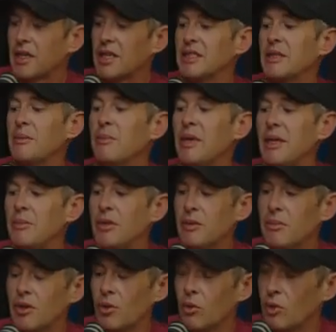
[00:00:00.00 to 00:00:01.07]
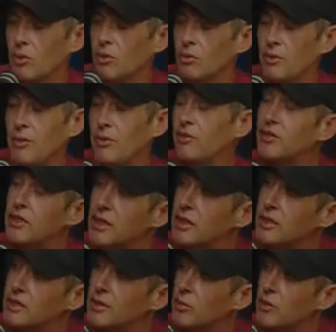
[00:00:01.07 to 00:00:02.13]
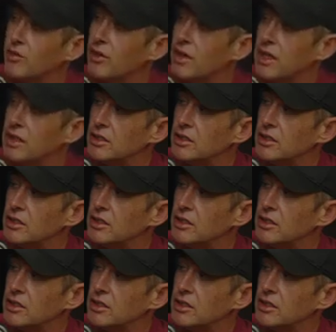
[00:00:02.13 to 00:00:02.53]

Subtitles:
because it made me a bit, or maybe you've seen it in some of your